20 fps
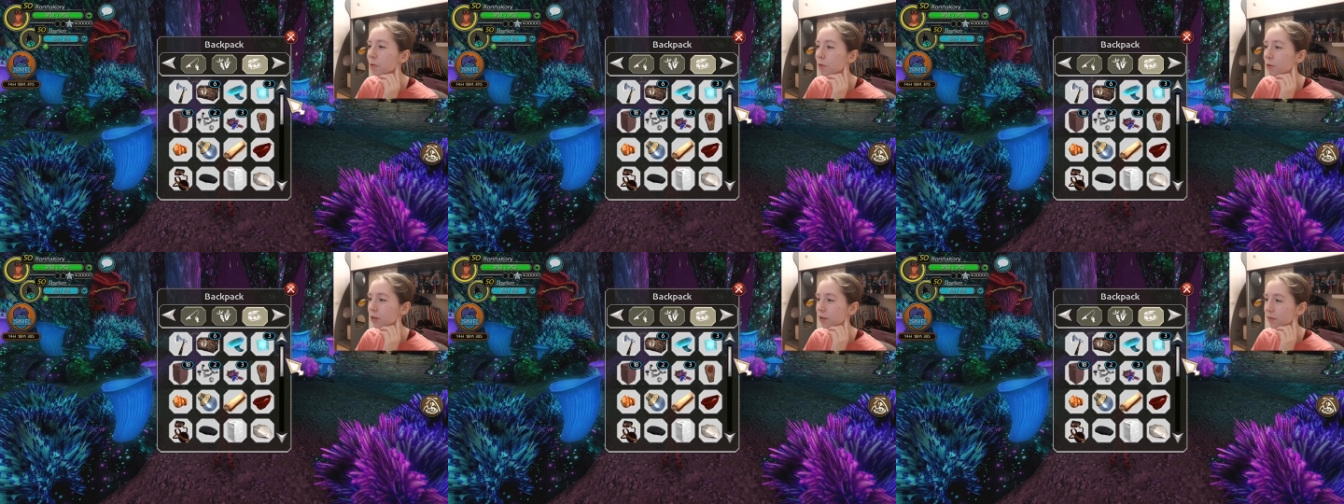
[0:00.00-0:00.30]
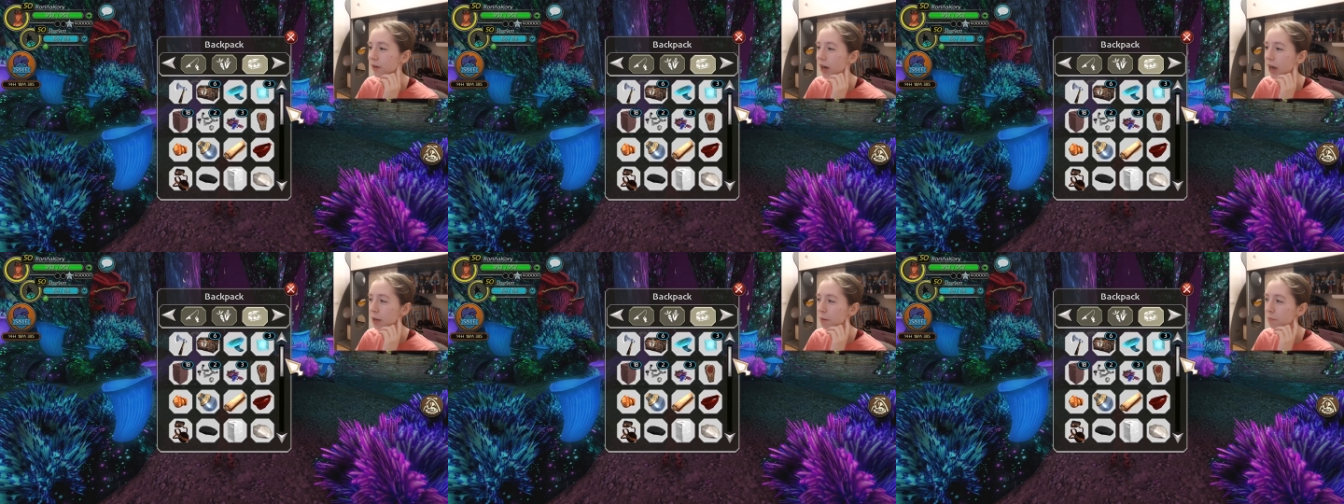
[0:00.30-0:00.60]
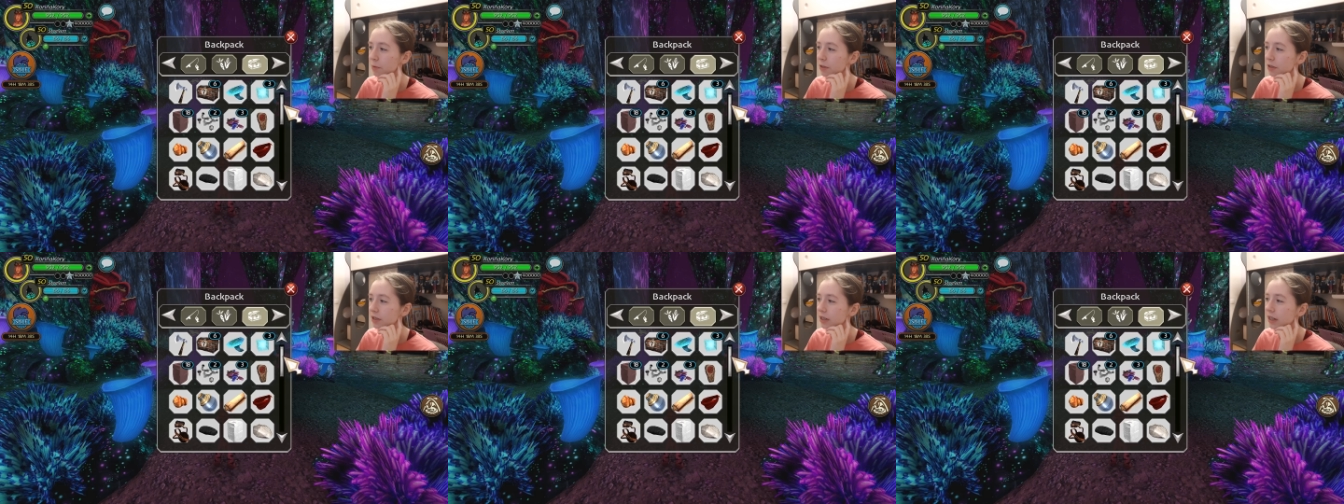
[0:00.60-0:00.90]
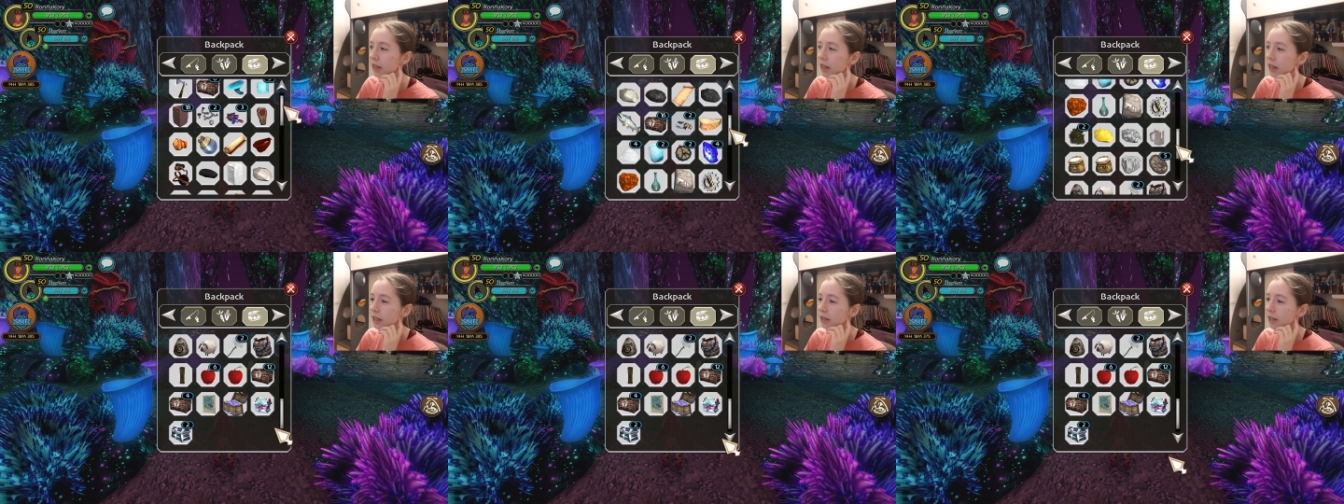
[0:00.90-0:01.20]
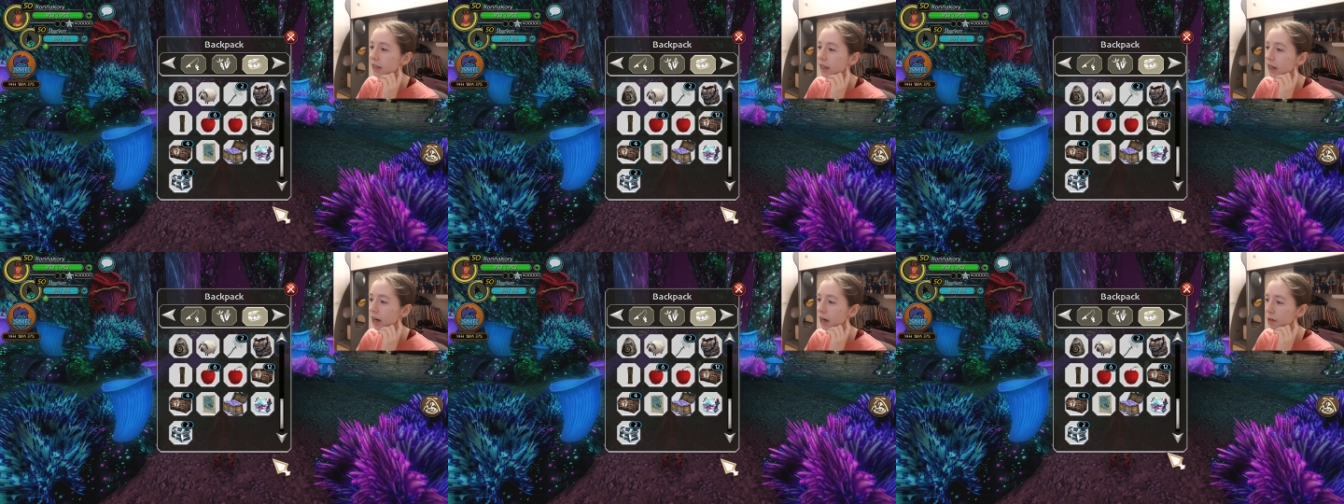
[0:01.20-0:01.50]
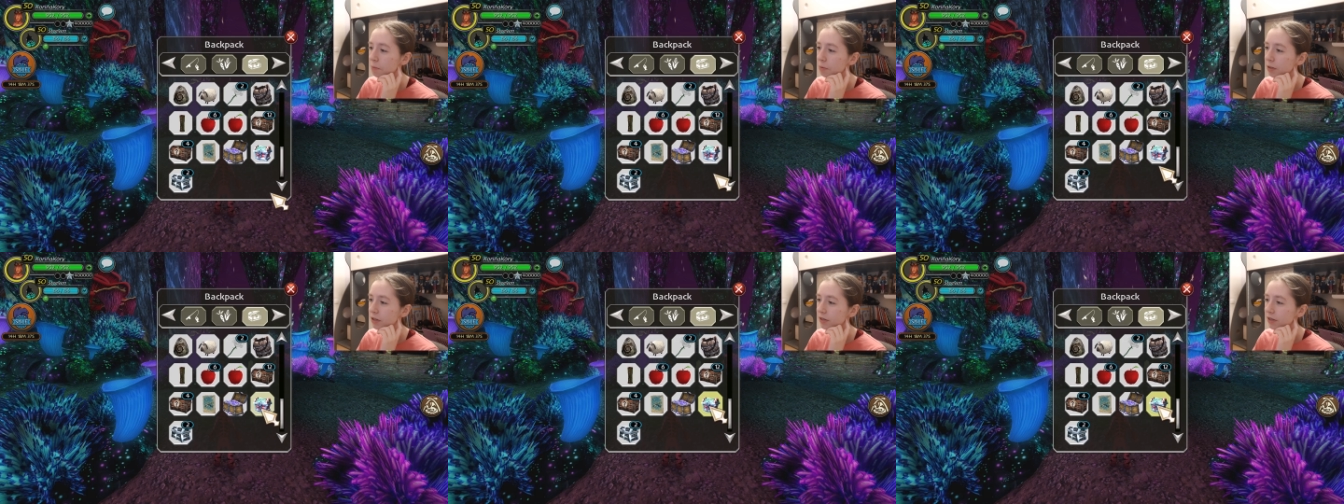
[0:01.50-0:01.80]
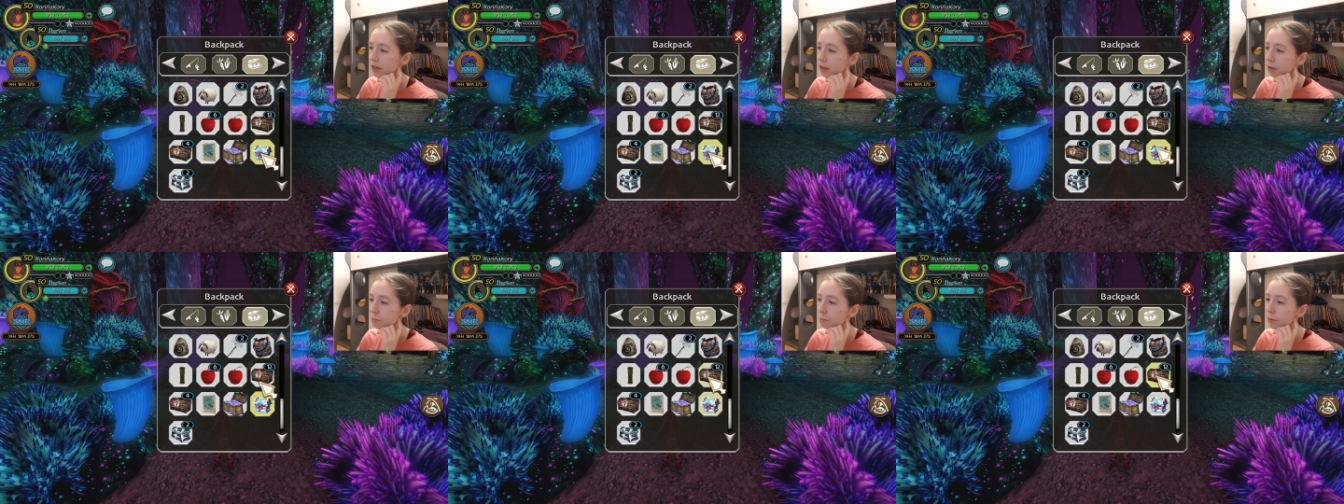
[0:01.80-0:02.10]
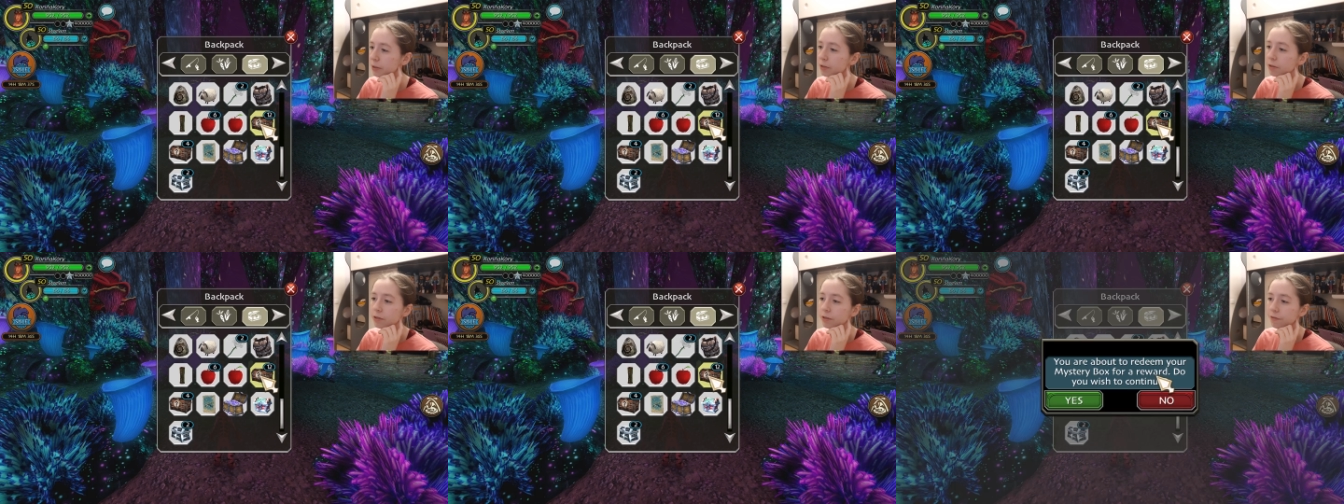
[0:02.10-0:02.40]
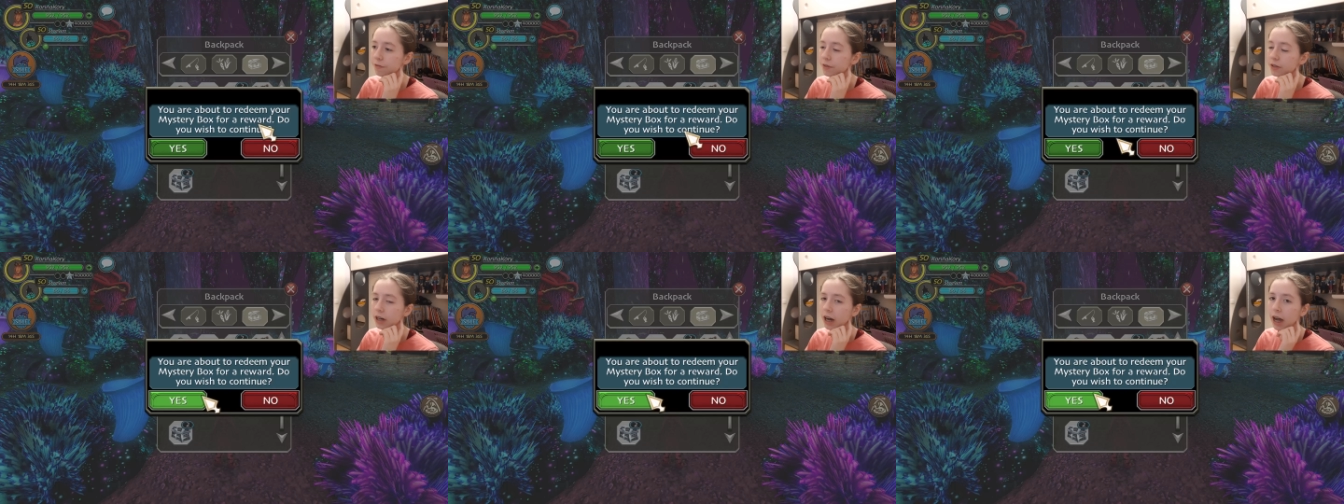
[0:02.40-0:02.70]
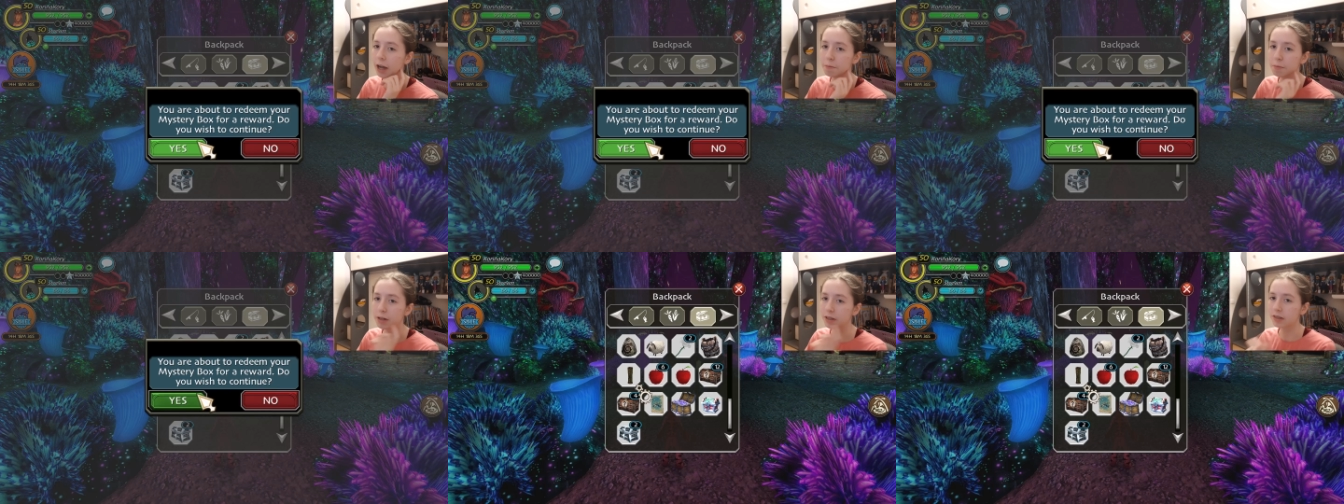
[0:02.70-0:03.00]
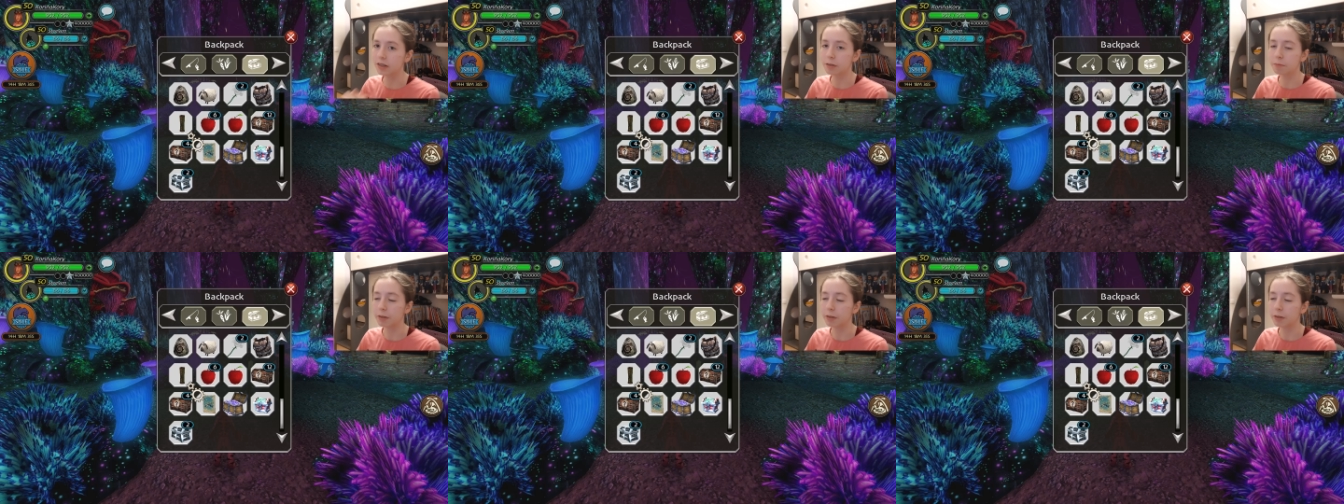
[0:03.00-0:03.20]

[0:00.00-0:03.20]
bored of hybrids like hybrids are beautiful i must